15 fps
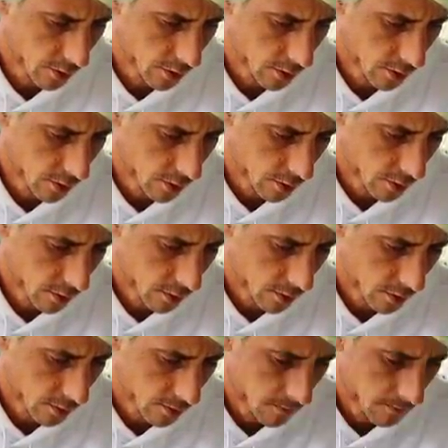
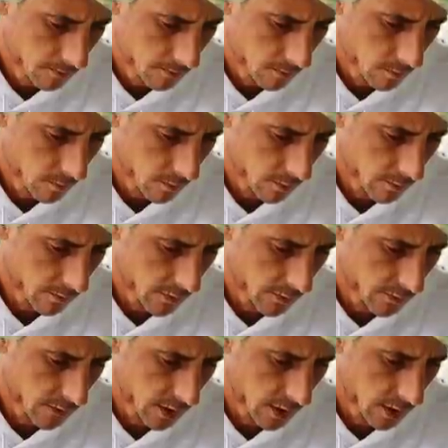
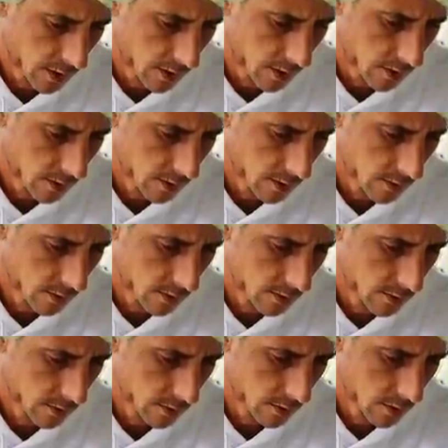
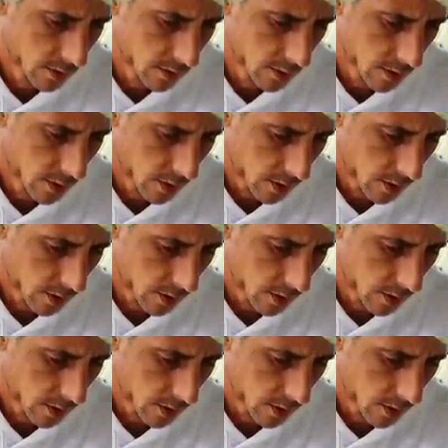No one is speaking in this clip.